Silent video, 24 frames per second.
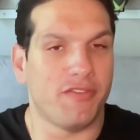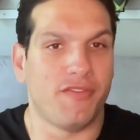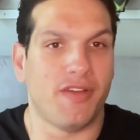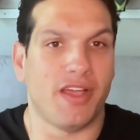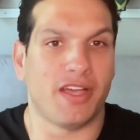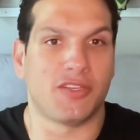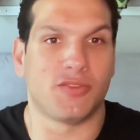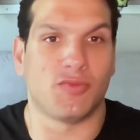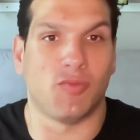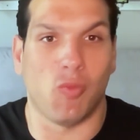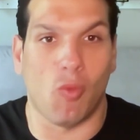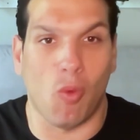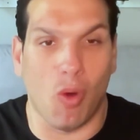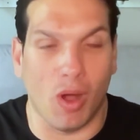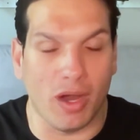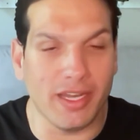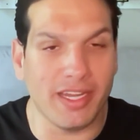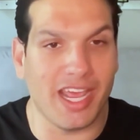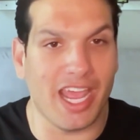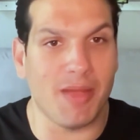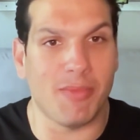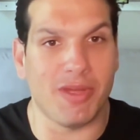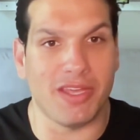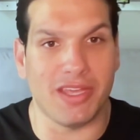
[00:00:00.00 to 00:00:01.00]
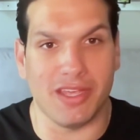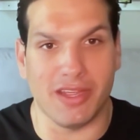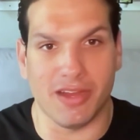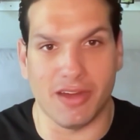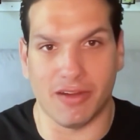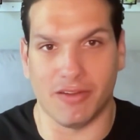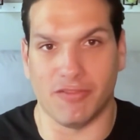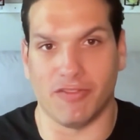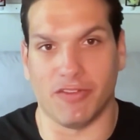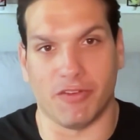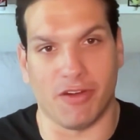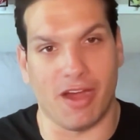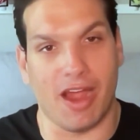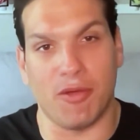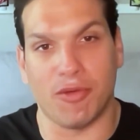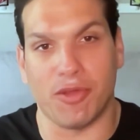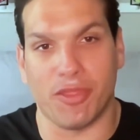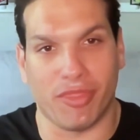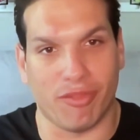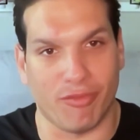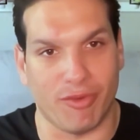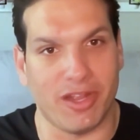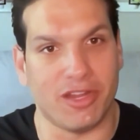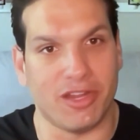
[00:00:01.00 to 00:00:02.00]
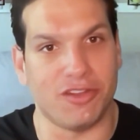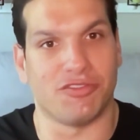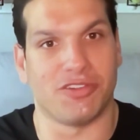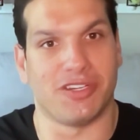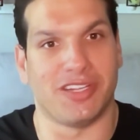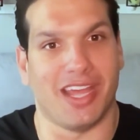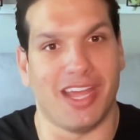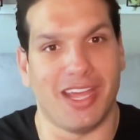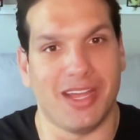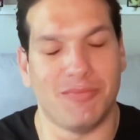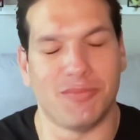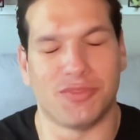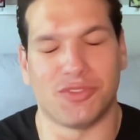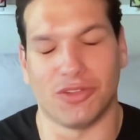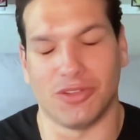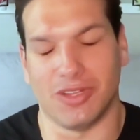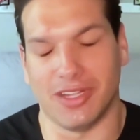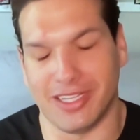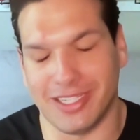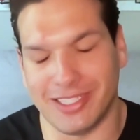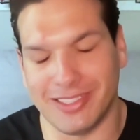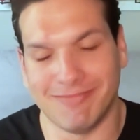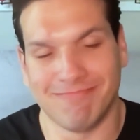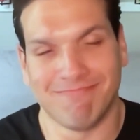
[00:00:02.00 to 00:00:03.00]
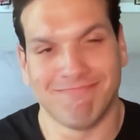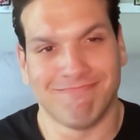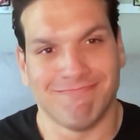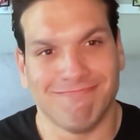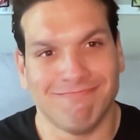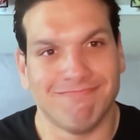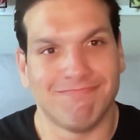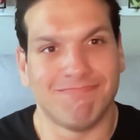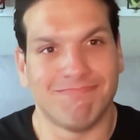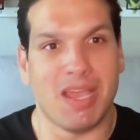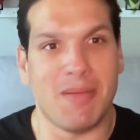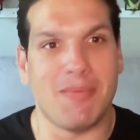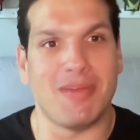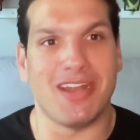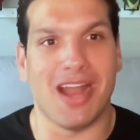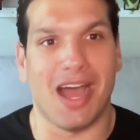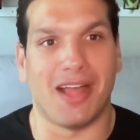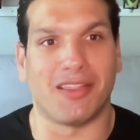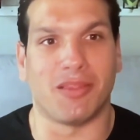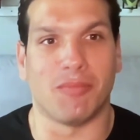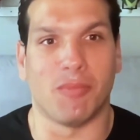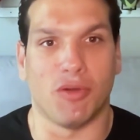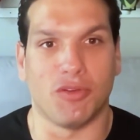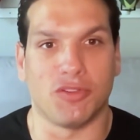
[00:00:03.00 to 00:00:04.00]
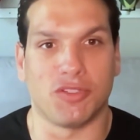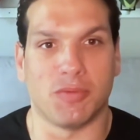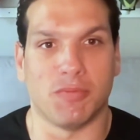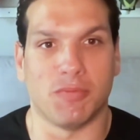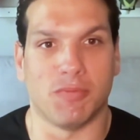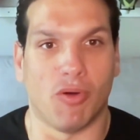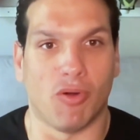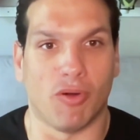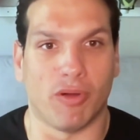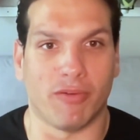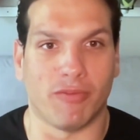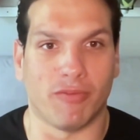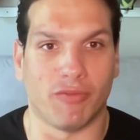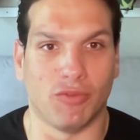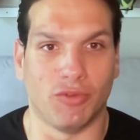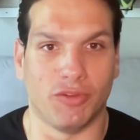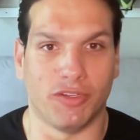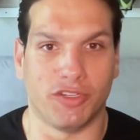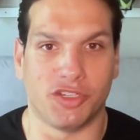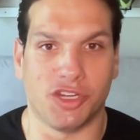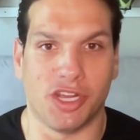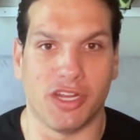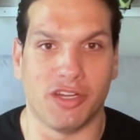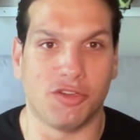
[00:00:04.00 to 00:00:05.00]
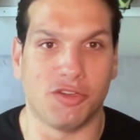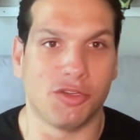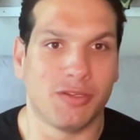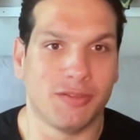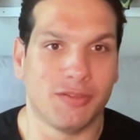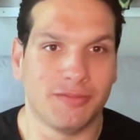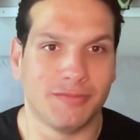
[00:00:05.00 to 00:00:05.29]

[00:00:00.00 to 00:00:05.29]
affects one game a year of around 300 games. So like maybe not the most important rule to change.